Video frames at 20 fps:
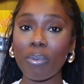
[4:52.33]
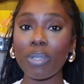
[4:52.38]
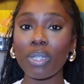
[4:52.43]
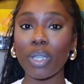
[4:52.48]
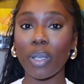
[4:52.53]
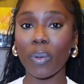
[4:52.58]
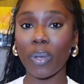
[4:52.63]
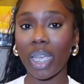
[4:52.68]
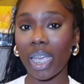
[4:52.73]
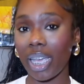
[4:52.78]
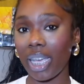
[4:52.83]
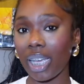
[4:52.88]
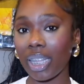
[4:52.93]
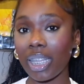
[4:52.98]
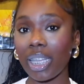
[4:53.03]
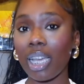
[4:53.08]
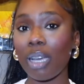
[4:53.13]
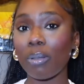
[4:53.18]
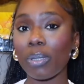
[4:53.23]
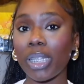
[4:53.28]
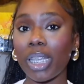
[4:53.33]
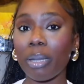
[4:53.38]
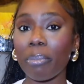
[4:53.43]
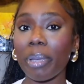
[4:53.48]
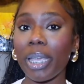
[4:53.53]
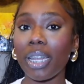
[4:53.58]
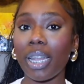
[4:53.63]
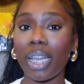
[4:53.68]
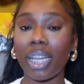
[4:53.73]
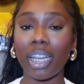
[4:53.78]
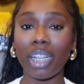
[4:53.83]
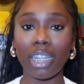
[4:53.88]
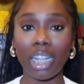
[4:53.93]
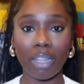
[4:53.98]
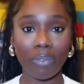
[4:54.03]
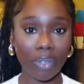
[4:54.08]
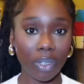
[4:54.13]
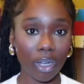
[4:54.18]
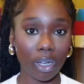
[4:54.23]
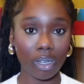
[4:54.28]
okay. I think I was getting paid like
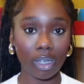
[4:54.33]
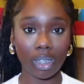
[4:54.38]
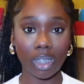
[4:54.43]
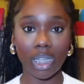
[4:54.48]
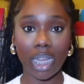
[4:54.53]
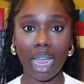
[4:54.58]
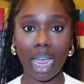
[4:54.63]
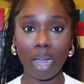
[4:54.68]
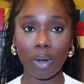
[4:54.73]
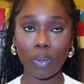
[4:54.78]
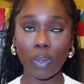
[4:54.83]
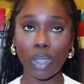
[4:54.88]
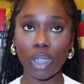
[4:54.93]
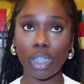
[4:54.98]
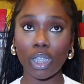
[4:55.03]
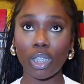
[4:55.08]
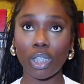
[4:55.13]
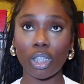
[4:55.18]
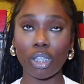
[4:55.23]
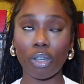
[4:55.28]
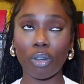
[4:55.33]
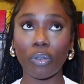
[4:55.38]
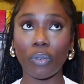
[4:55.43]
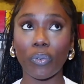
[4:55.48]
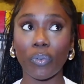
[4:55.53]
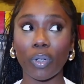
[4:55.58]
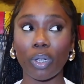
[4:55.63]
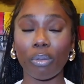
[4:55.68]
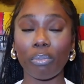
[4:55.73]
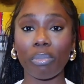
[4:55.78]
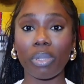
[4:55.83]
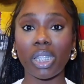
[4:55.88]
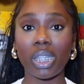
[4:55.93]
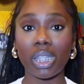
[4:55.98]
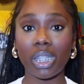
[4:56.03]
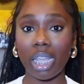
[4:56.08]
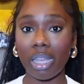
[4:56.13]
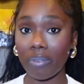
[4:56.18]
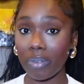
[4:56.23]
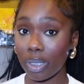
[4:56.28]
$11 an hour. So from
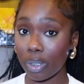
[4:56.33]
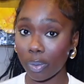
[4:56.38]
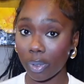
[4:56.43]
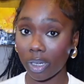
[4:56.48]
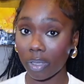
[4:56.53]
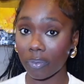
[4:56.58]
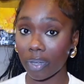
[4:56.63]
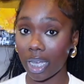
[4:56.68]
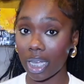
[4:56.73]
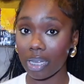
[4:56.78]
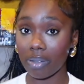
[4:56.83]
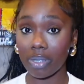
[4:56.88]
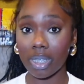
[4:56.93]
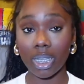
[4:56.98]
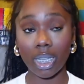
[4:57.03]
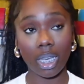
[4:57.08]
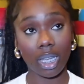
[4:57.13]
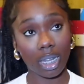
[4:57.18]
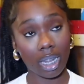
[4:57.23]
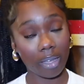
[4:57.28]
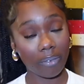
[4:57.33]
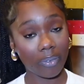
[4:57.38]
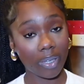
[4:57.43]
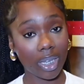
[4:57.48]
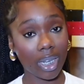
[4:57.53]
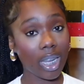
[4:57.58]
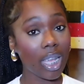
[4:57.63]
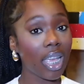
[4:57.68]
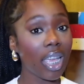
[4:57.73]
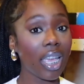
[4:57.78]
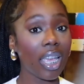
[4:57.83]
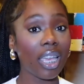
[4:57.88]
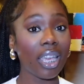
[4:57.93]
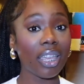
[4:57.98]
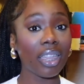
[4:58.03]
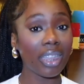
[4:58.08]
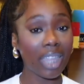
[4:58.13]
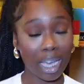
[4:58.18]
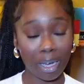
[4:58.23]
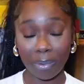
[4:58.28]
$7.25 to $11,
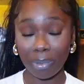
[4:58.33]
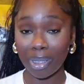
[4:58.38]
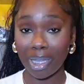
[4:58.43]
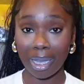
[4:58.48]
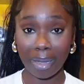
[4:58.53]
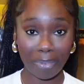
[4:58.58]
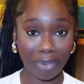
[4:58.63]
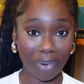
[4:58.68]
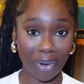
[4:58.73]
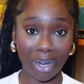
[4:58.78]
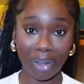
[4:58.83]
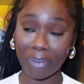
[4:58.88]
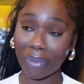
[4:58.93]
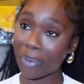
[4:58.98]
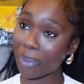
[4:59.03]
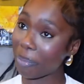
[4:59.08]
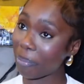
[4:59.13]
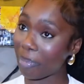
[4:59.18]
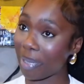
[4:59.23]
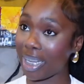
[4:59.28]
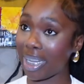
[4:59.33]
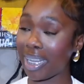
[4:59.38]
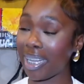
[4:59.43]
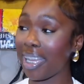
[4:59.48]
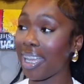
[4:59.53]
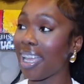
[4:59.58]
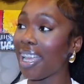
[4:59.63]
that was an upgrade for me.